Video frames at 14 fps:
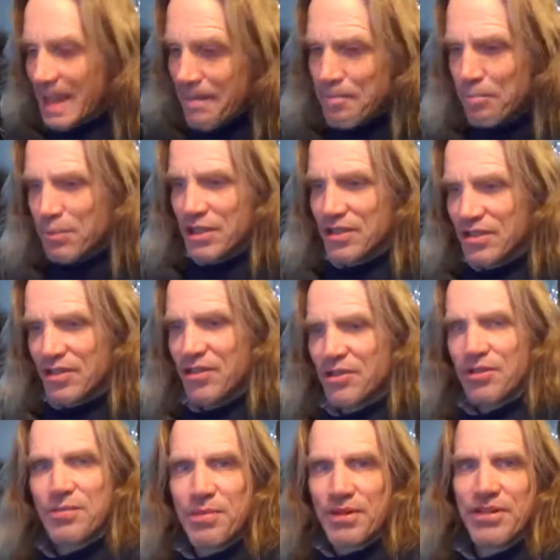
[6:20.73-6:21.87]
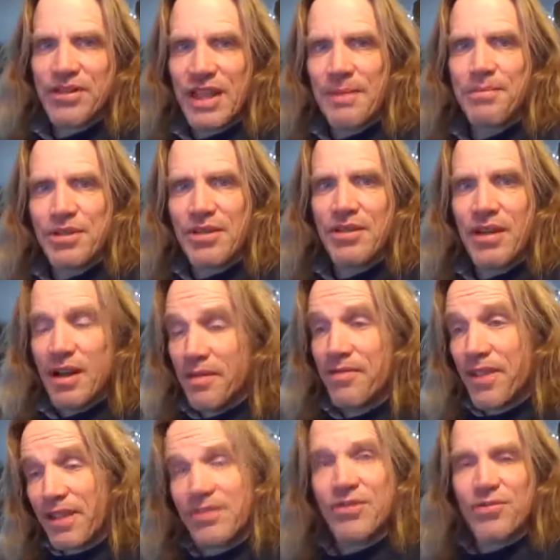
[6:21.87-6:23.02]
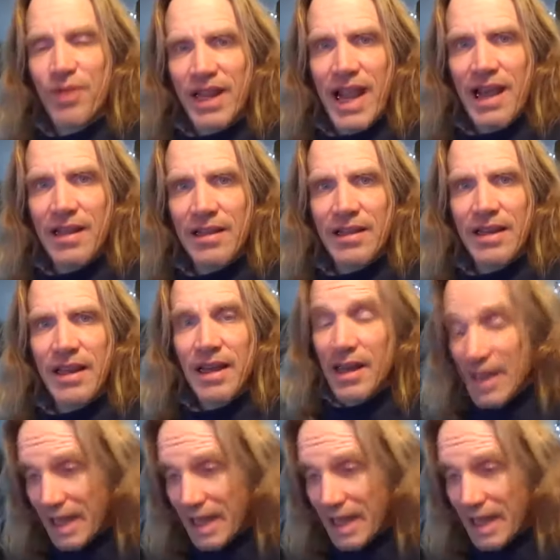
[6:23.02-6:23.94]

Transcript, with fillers: imbecile's perception of this reality.